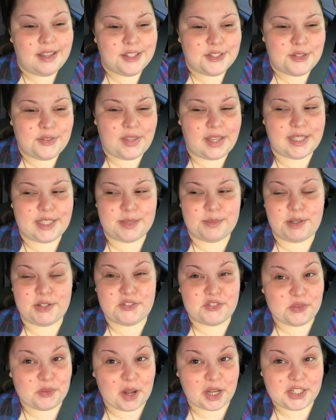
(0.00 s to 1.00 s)
So thanks so
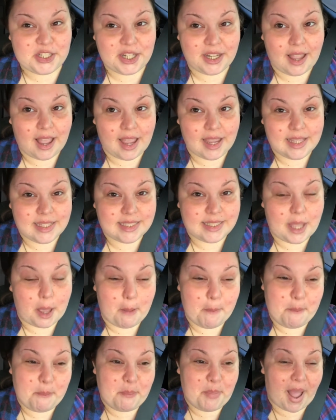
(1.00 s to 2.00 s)
much for watching, guys.
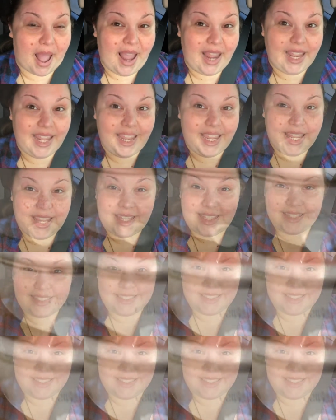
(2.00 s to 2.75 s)
Bye.